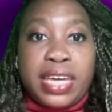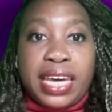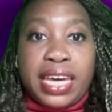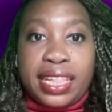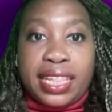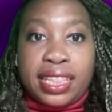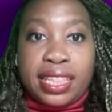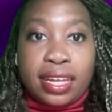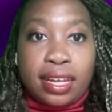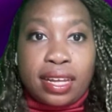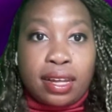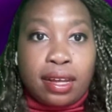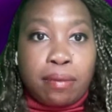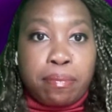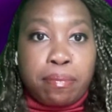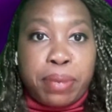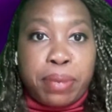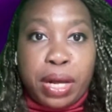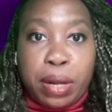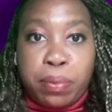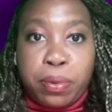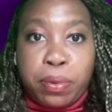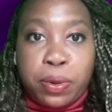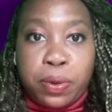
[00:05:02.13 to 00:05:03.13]
get the
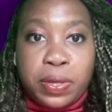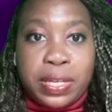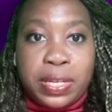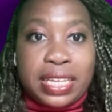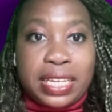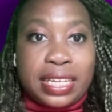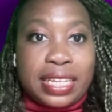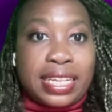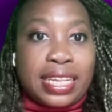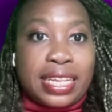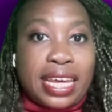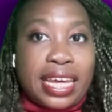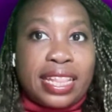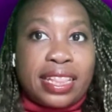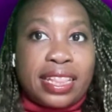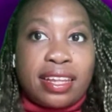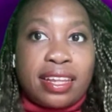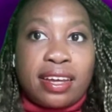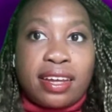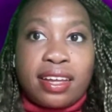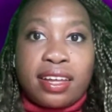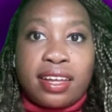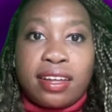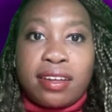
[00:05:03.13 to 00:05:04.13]
bubble, and then
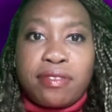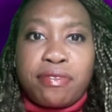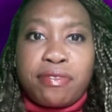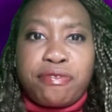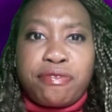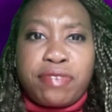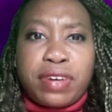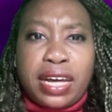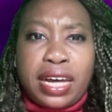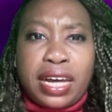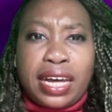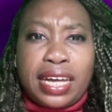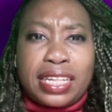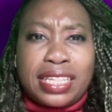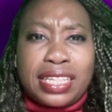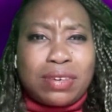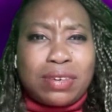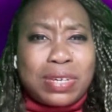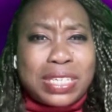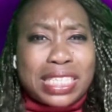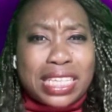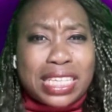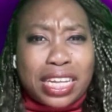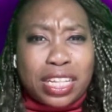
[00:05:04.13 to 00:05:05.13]
the
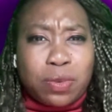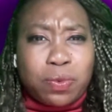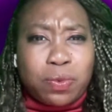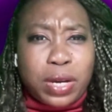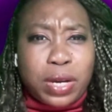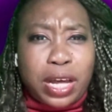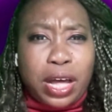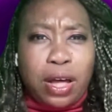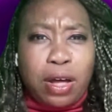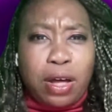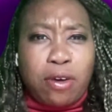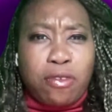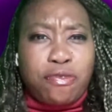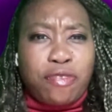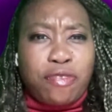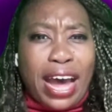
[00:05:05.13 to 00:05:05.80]
what's the other one called?